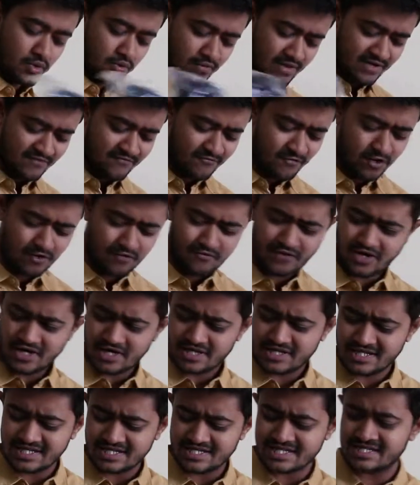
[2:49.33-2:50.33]
moving forward,
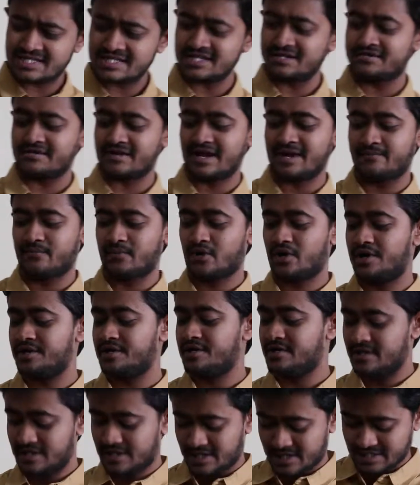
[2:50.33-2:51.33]
this is the tripod.
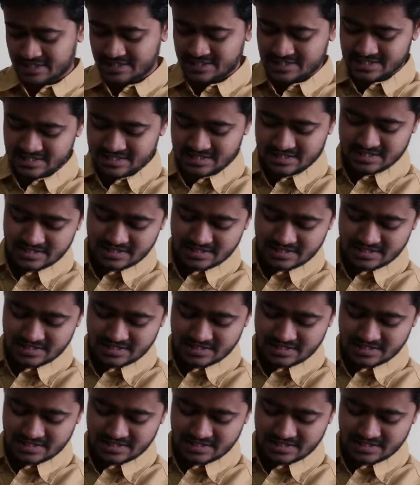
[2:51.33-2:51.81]
It's